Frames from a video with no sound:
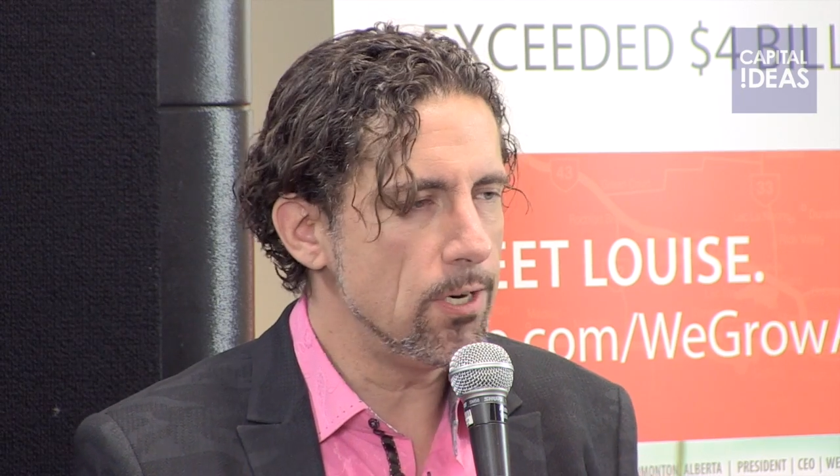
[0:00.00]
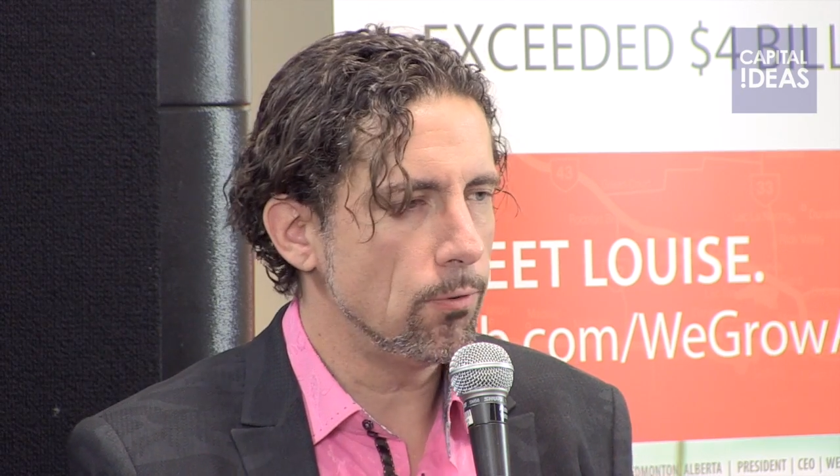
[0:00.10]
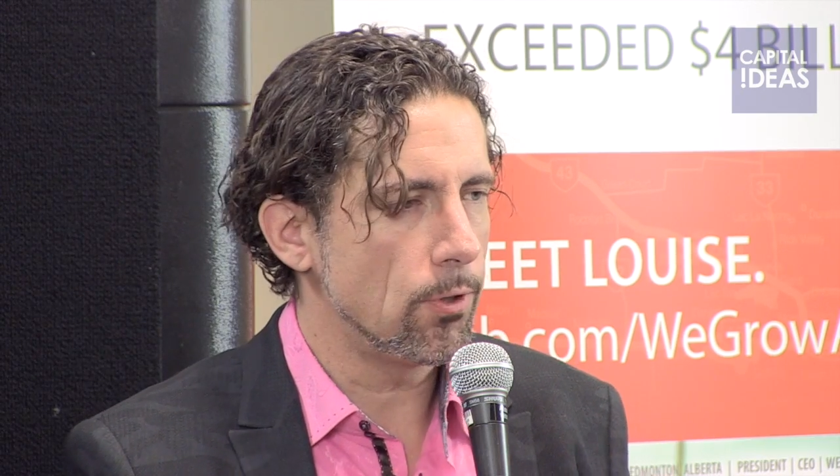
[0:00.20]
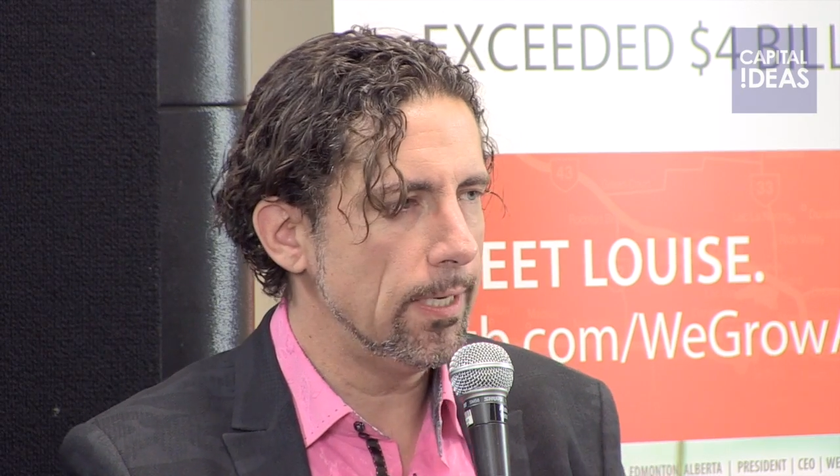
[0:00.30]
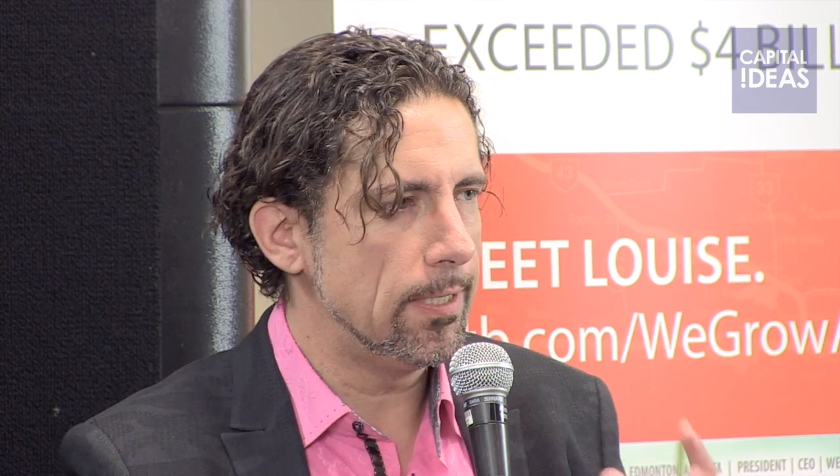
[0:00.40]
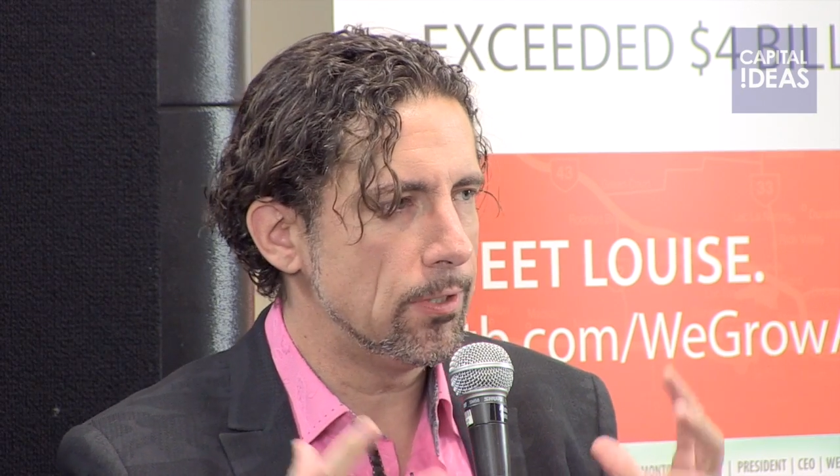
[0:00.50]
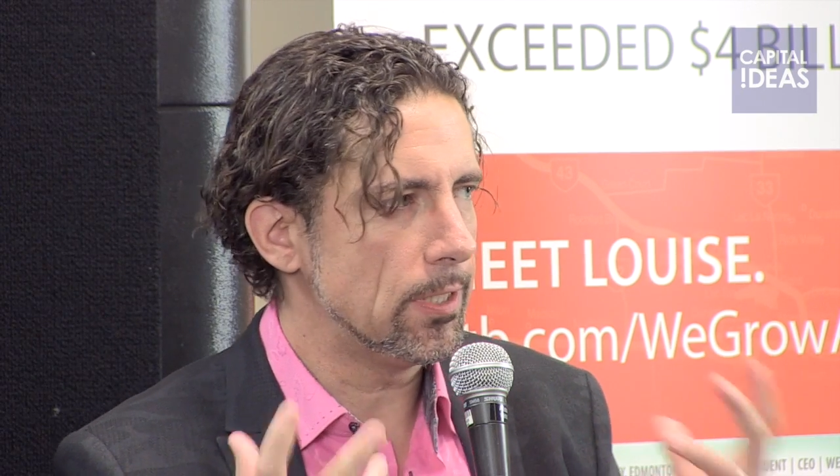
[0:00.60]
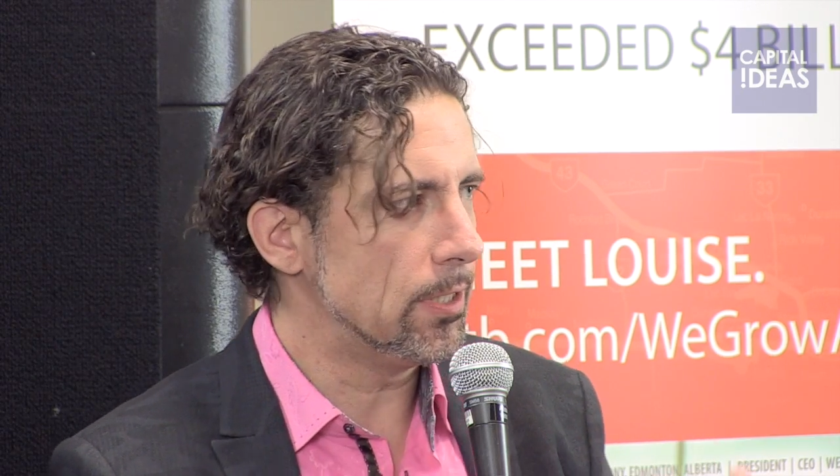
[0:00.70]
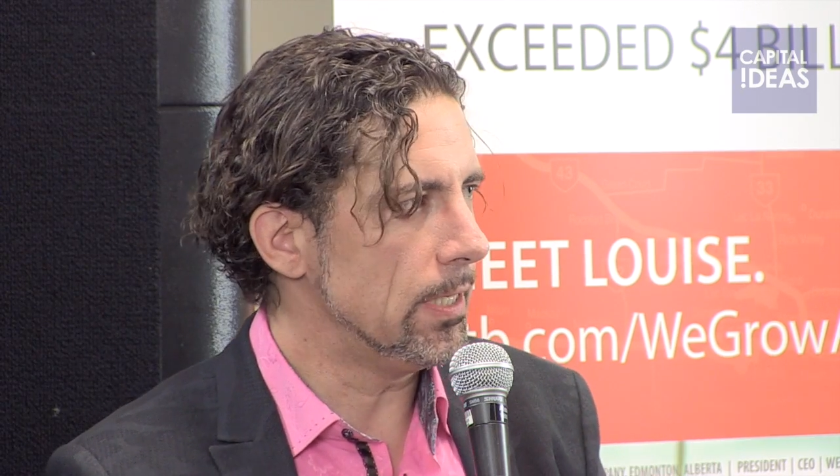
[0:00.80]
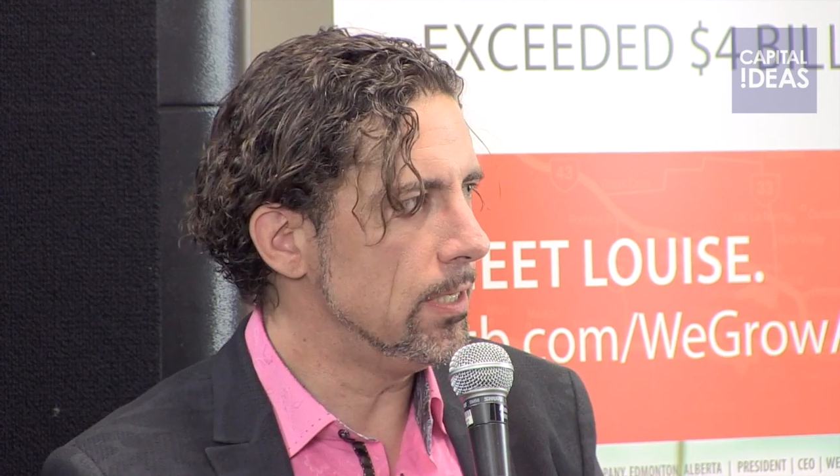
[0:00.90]
don't try it to
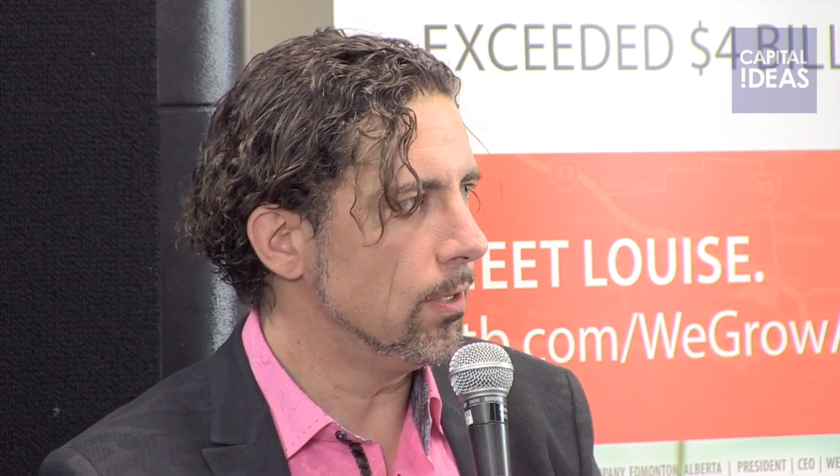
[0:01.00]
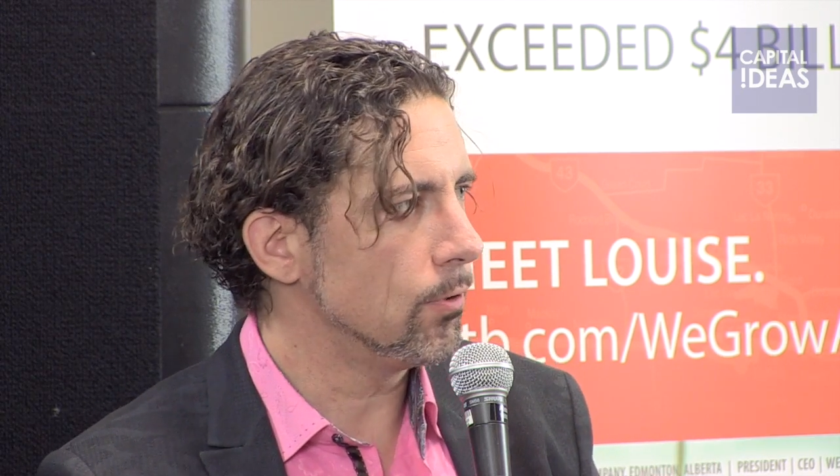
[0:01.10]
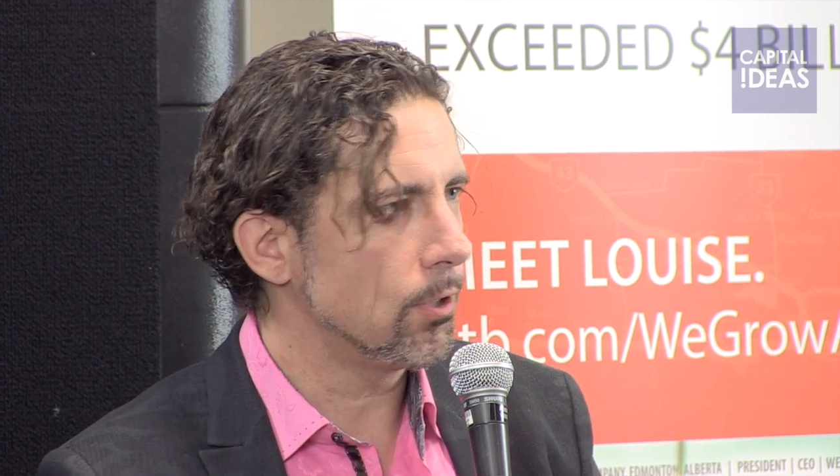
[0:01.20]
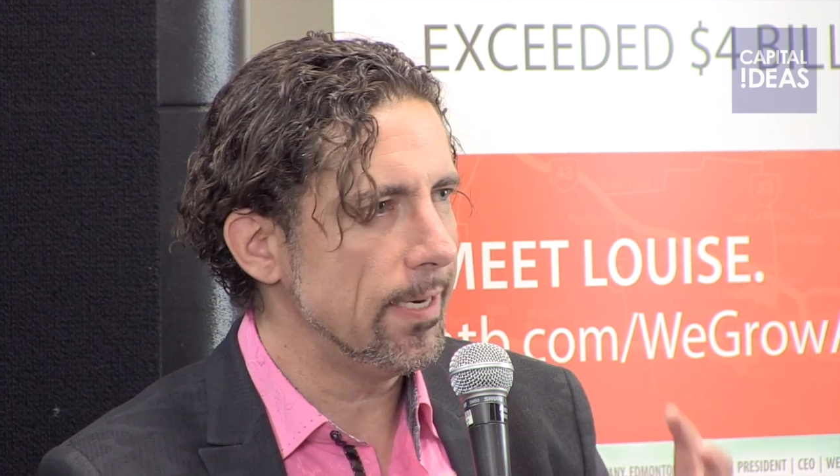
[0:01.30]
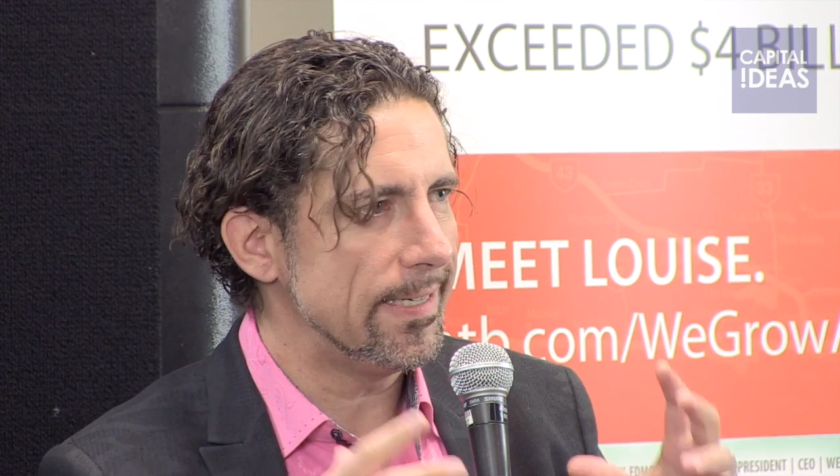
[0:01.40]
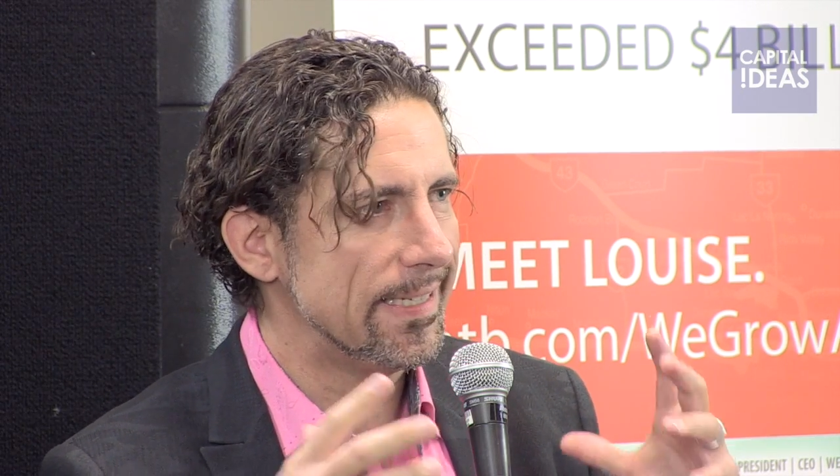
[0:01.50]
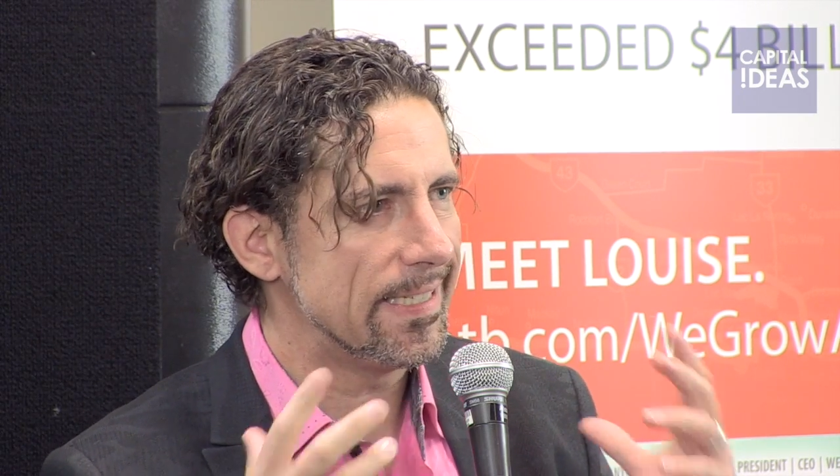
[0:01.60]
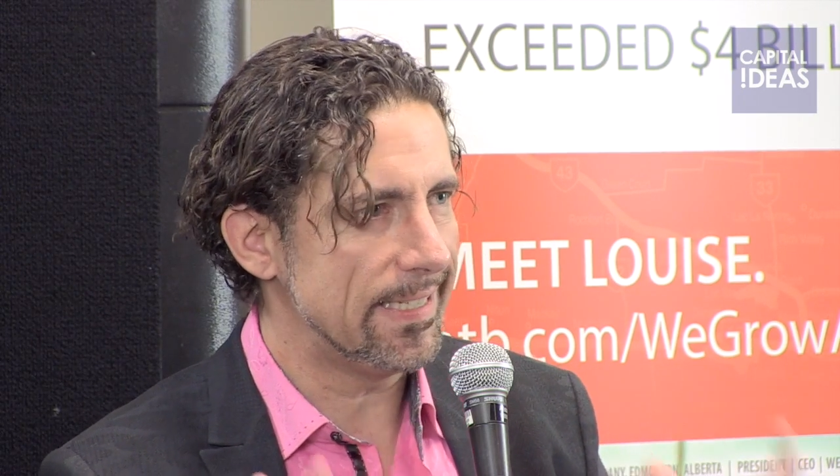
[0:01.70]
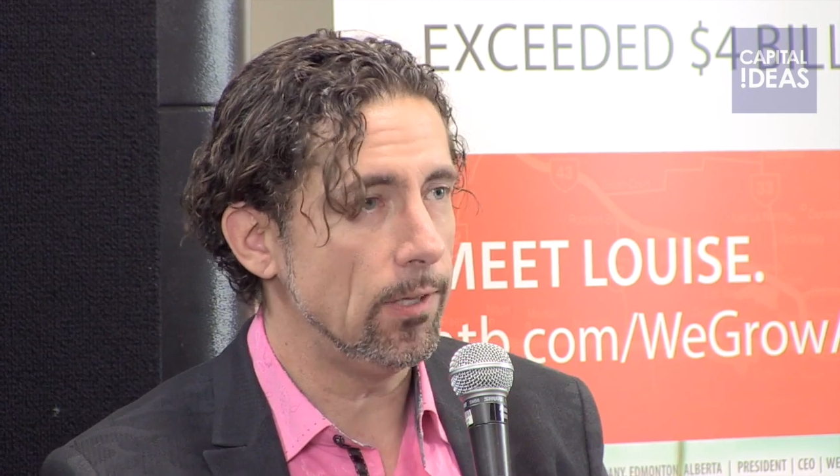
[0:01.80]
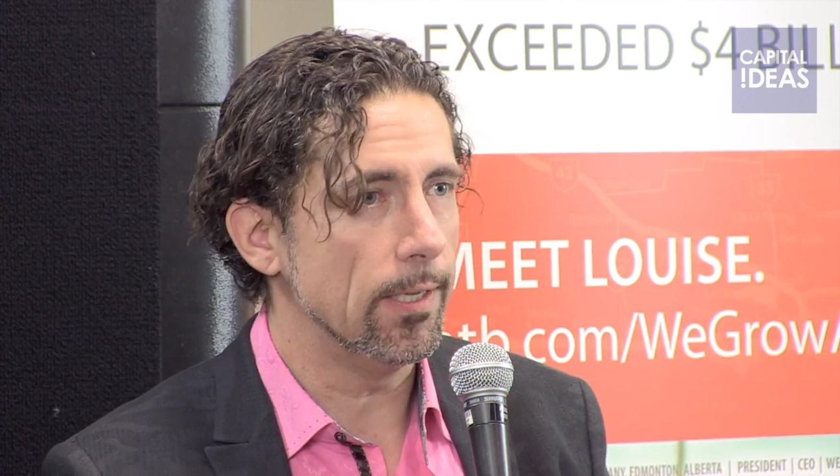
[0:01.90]
succeed, don't try it to
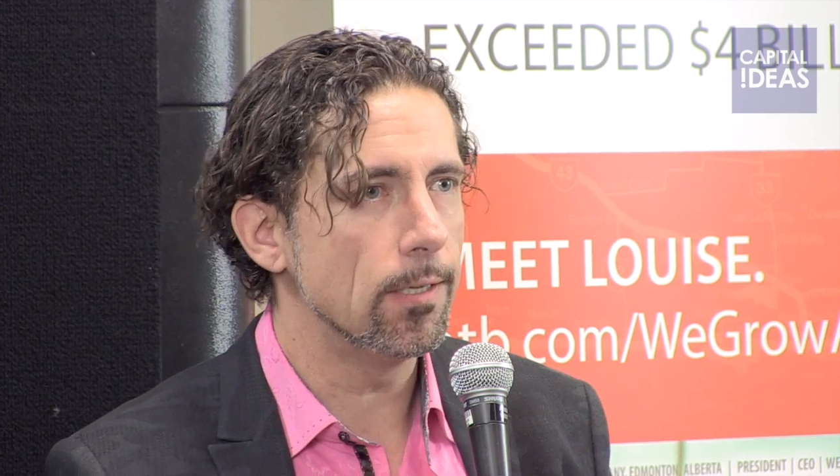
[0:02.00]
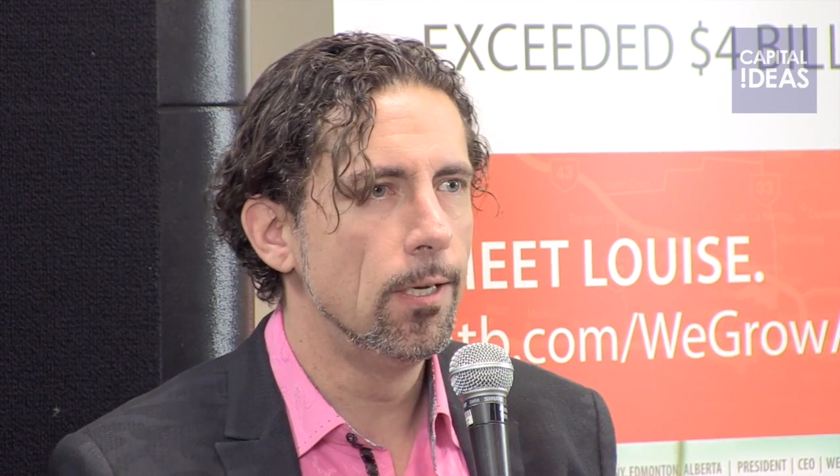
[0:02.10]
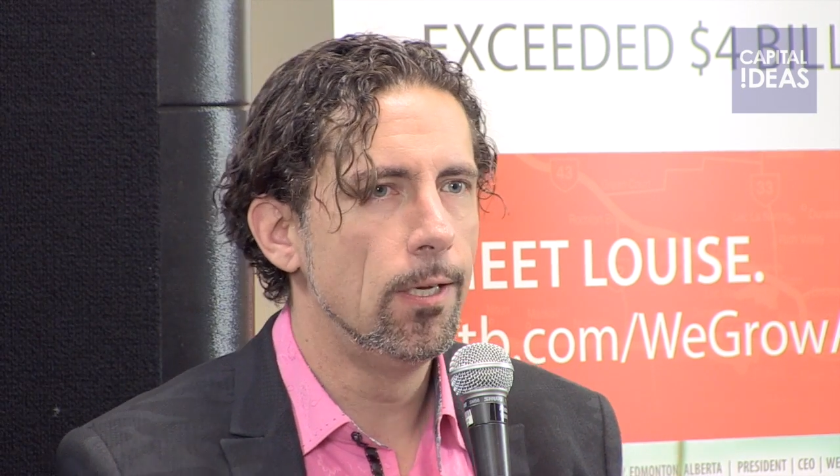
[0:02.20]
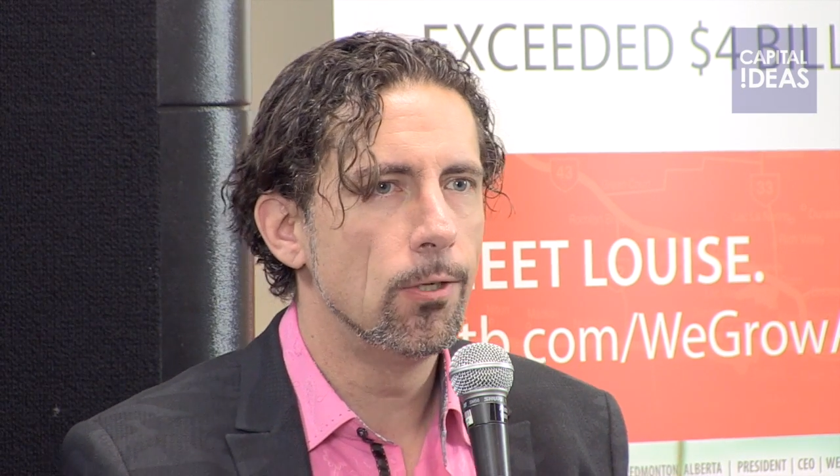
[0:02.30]
sell it,